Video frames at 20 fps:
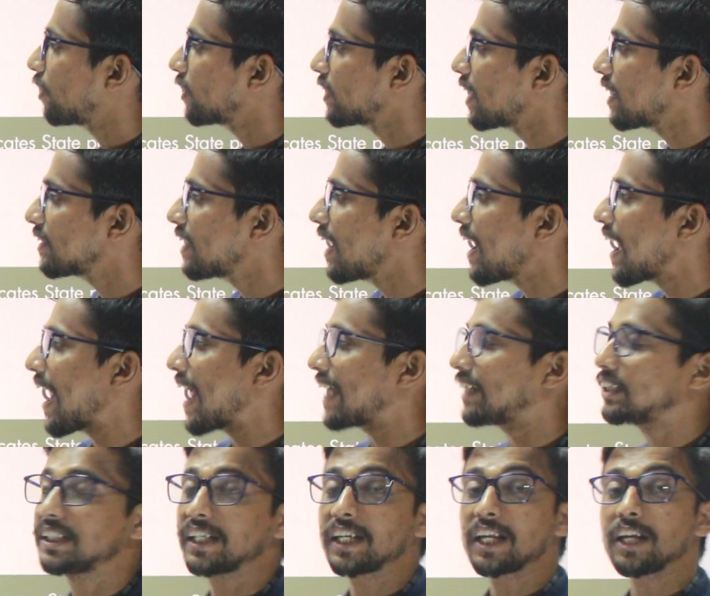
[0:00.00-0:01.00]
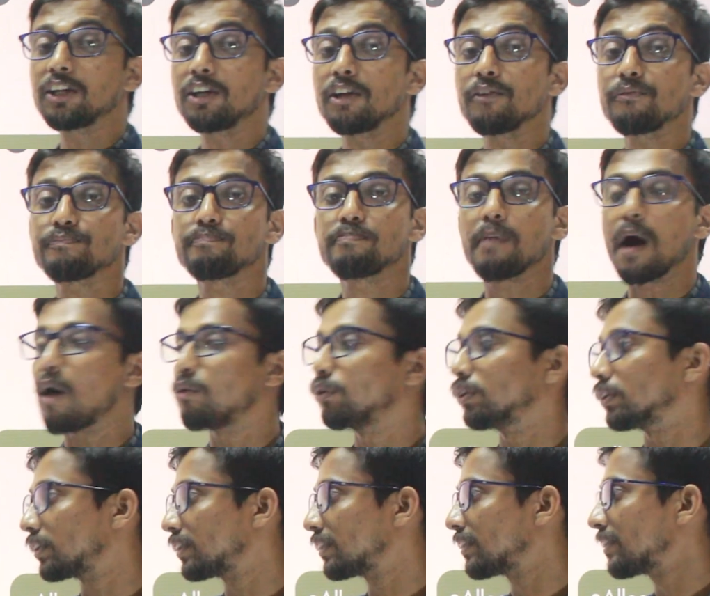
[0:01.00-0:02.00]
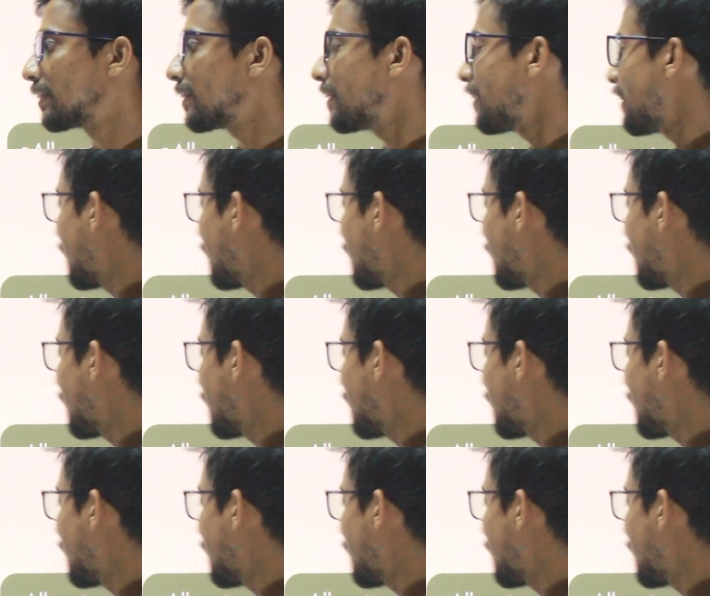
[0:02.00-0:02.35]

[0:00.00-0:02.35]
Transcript: What are the executive powers?